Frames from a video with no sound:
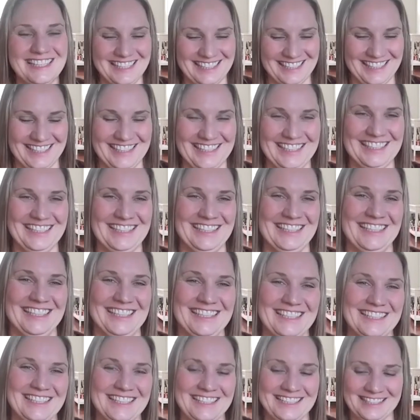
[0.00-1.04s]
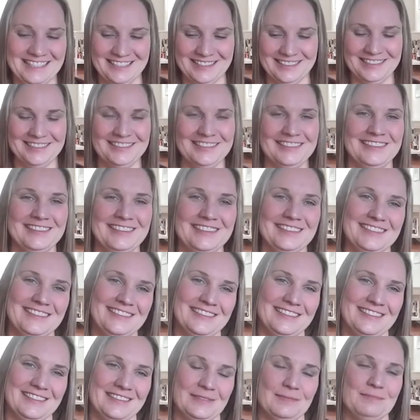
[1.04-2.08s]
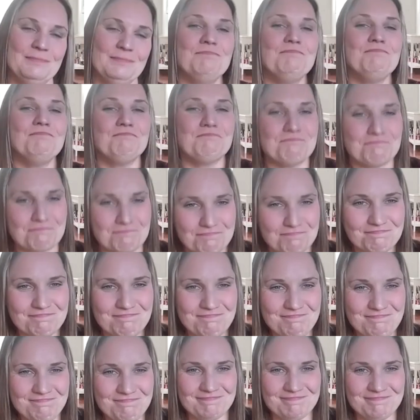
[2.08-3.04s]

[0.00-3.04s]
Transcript: (silent)